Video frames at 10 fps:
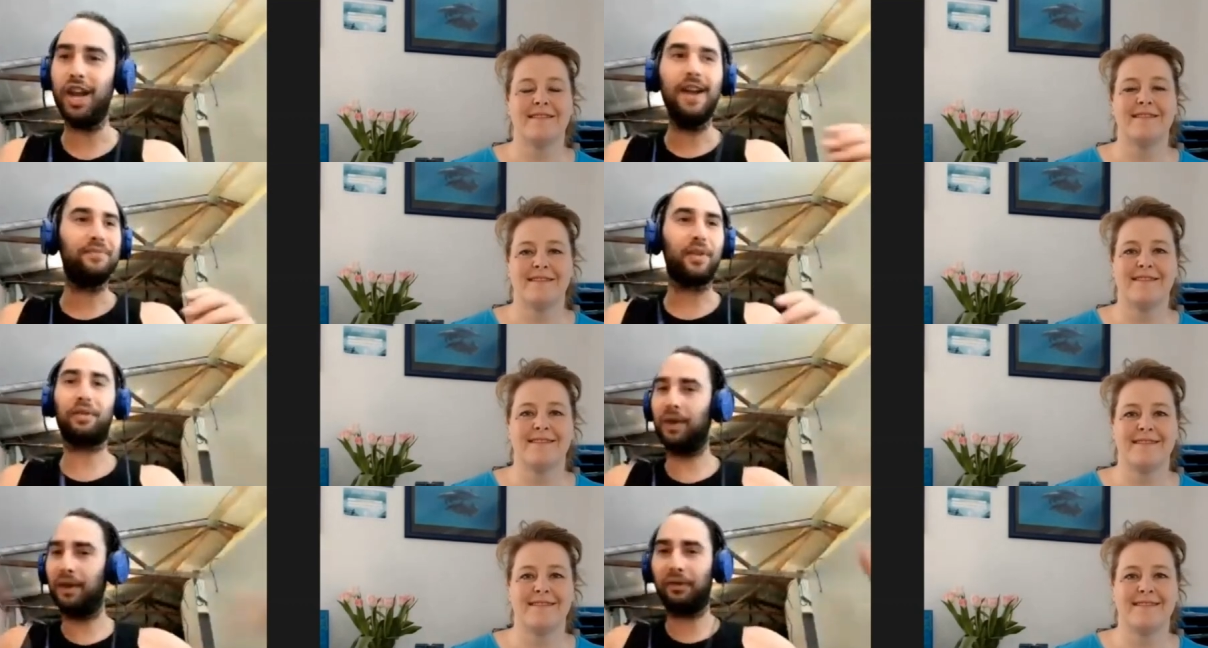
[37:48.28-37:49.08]
Speaker 1: there are
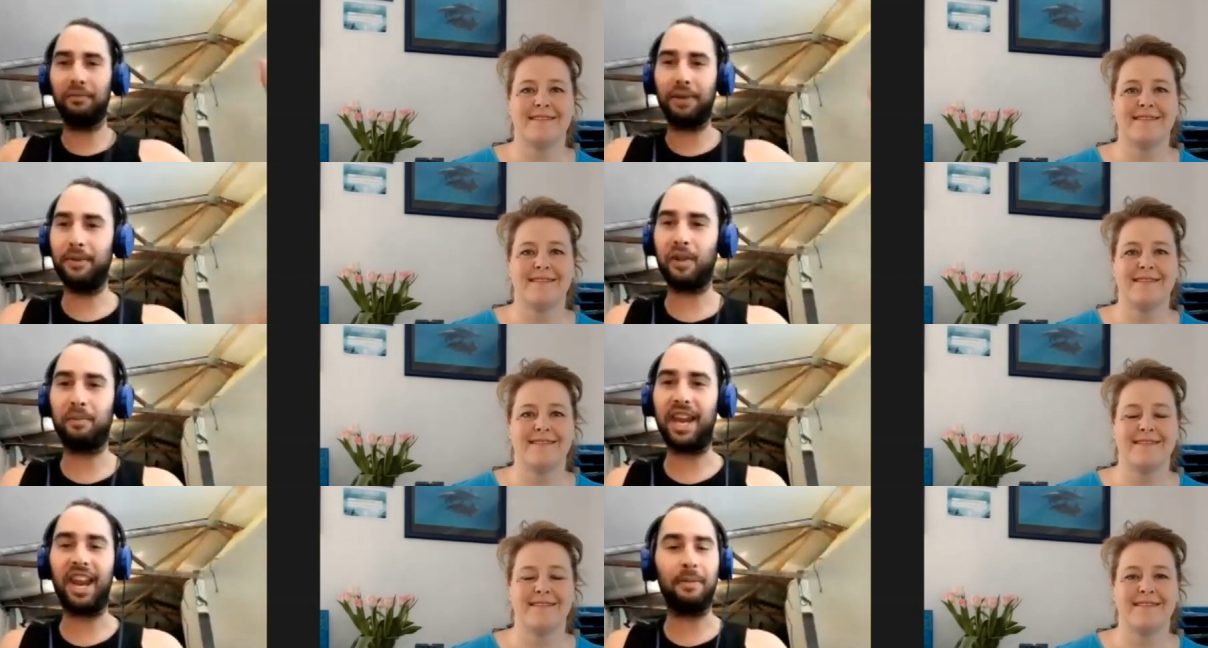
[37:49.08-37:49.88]
three different people
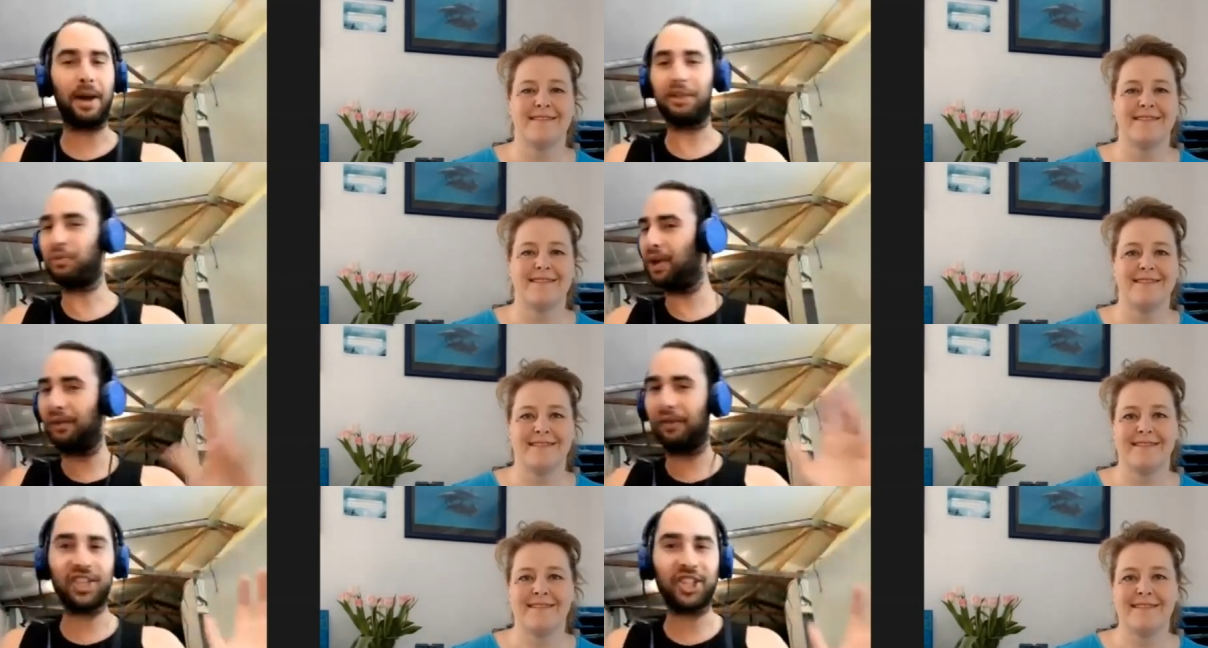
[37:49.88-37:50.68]
speaking about three
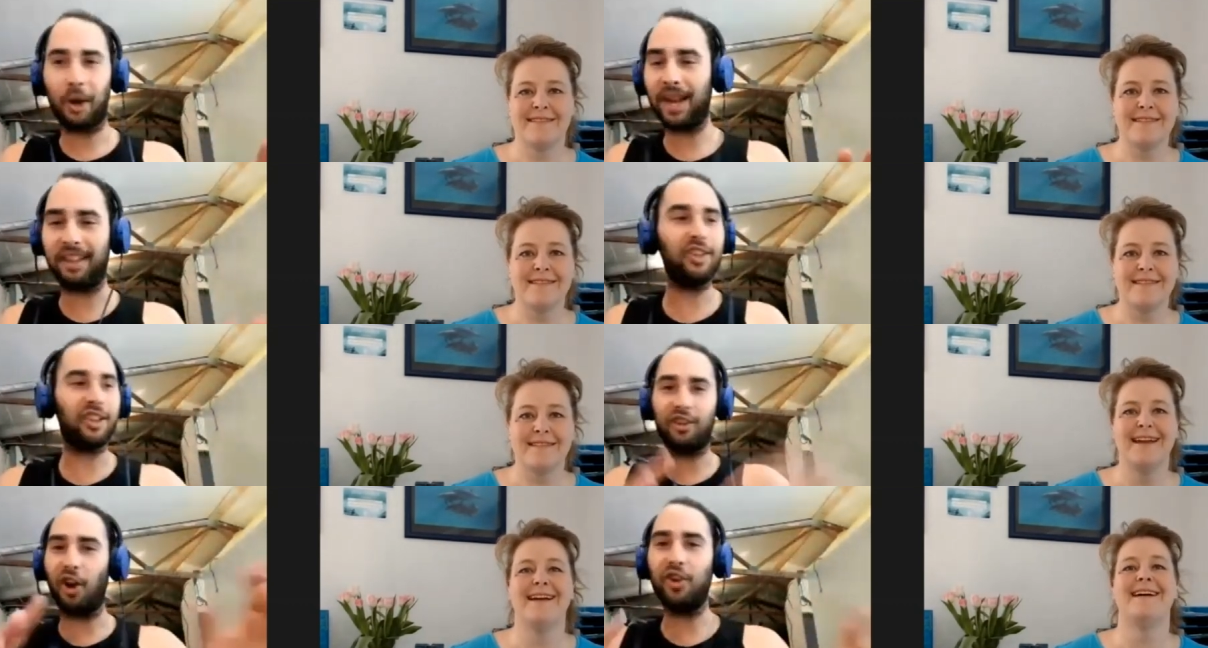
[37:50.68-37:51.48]
different topics. And you
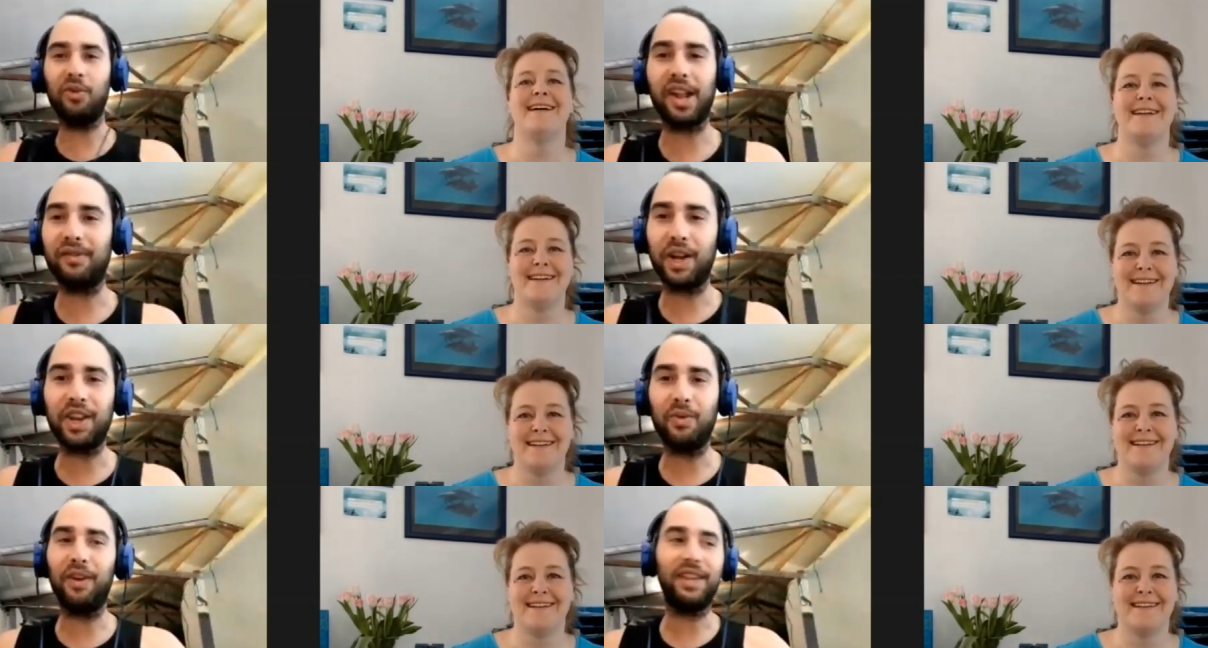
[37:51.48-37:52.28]
just go to whichever one
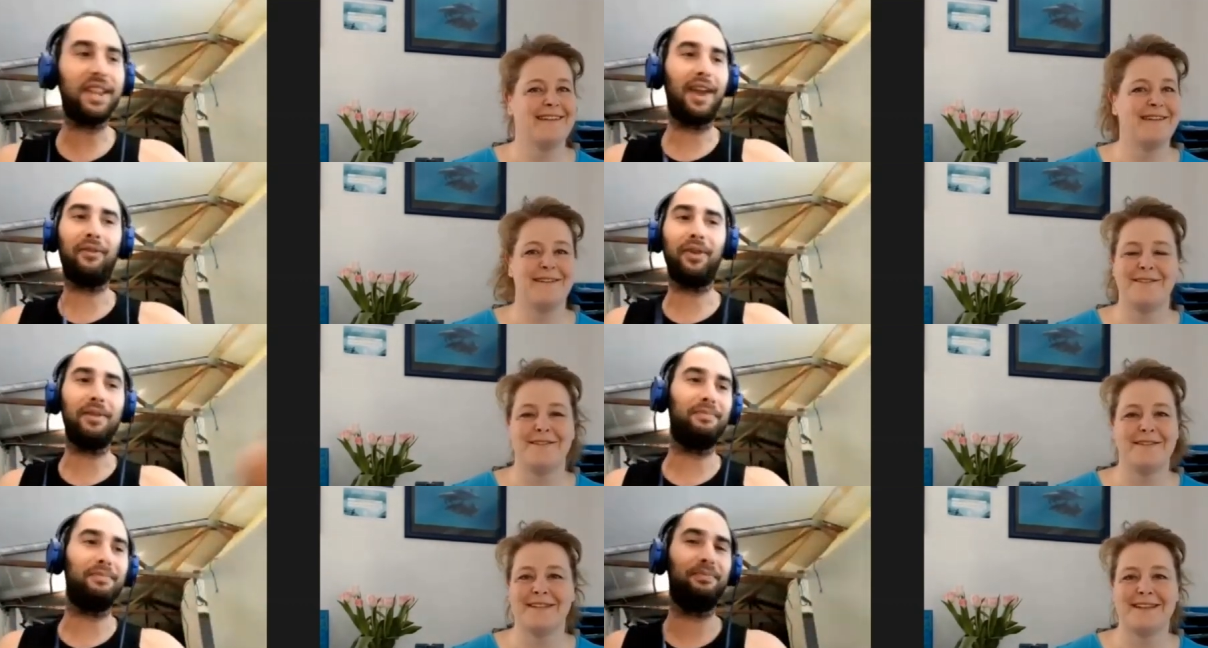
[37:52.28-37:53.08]
you want. That's every
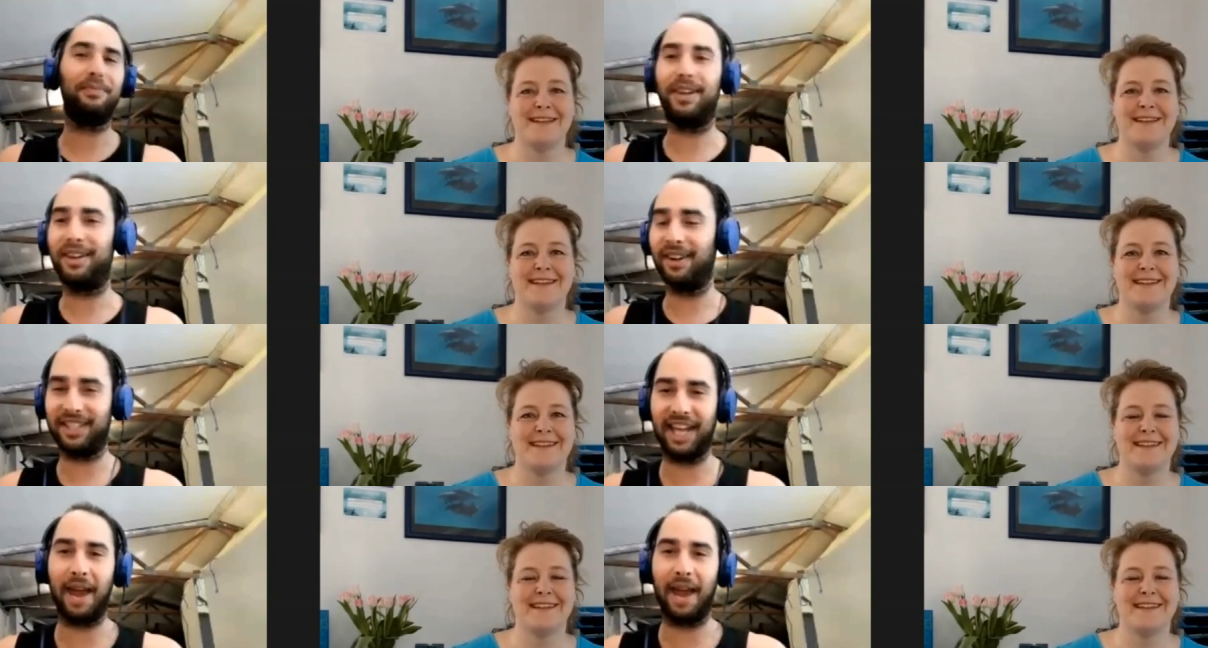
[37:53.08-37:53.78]
goddamn